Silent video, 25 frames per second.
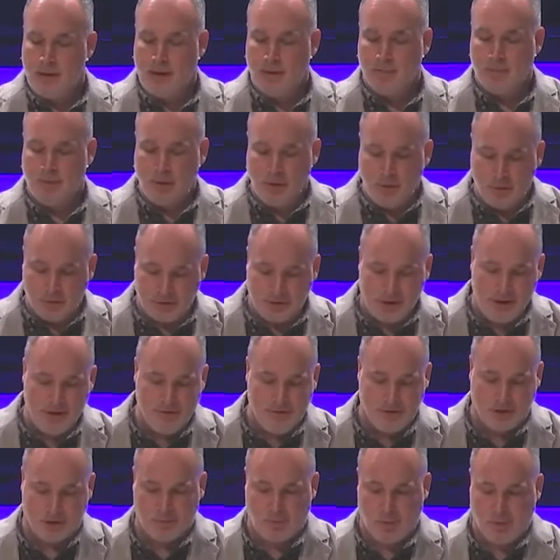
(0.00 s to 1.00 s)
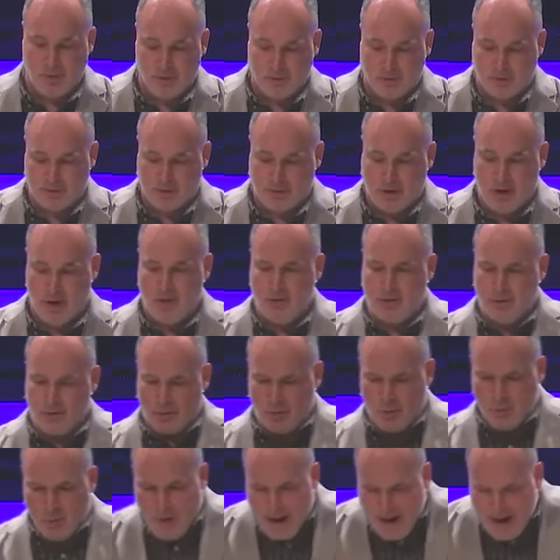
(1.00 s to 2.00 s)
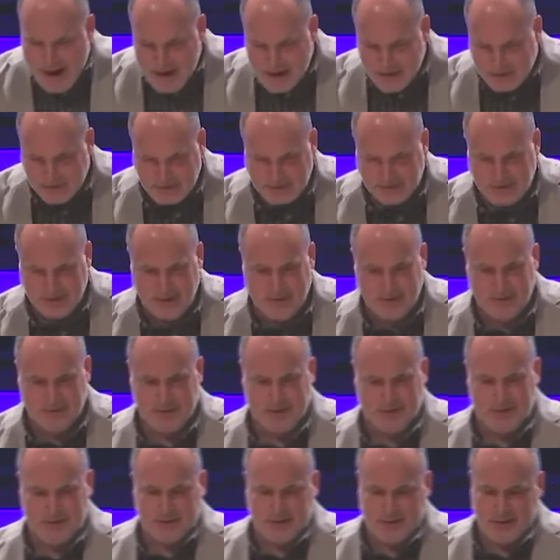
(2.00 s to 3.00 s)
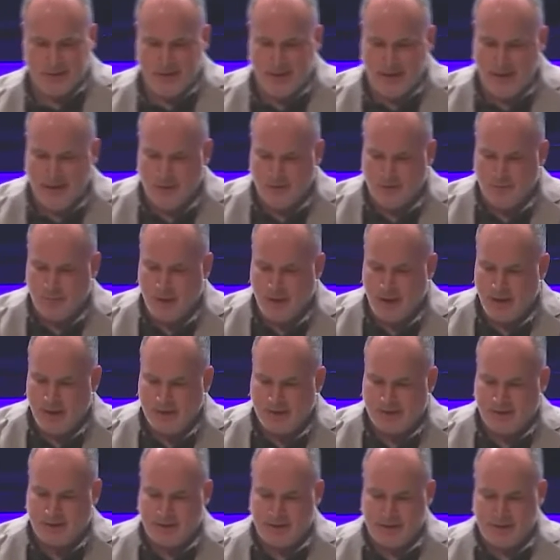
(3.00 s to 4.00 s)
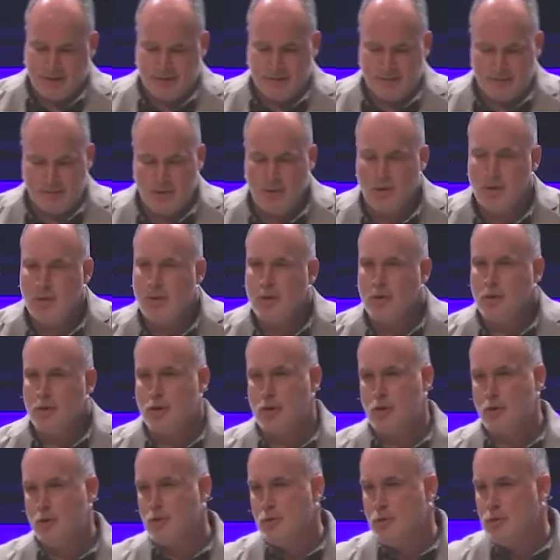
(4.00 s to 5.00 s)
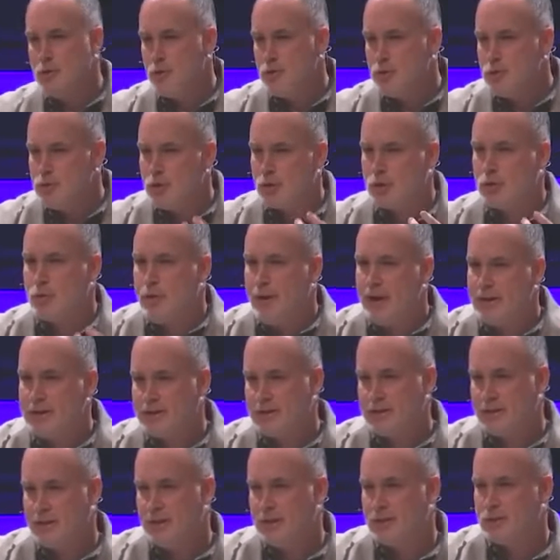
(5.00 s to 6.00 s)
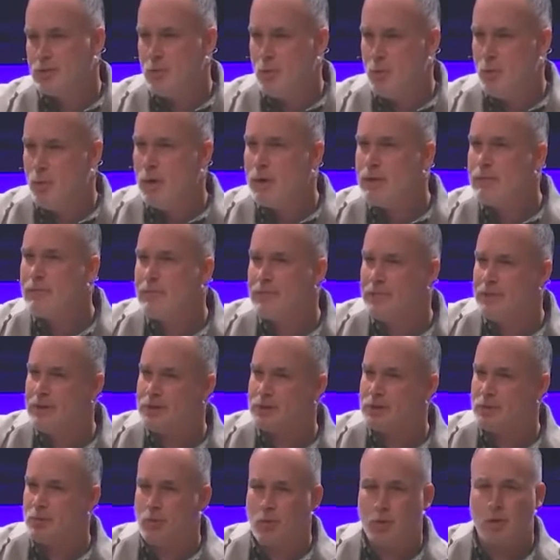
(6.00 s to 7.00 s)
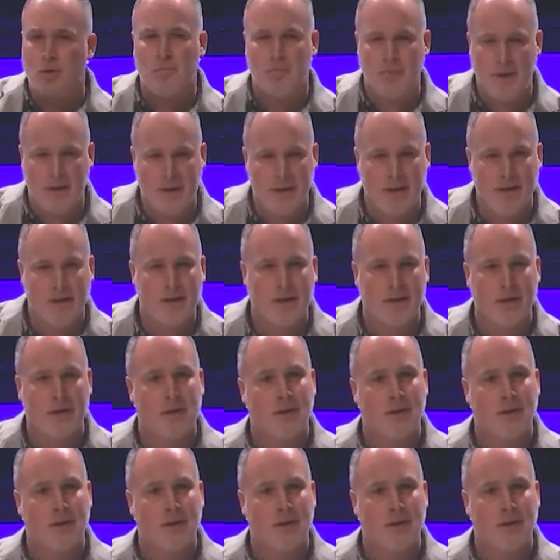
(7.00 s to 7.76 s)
And when you see this person under the weight of sin, deceived by sin, your question is, what if this were me?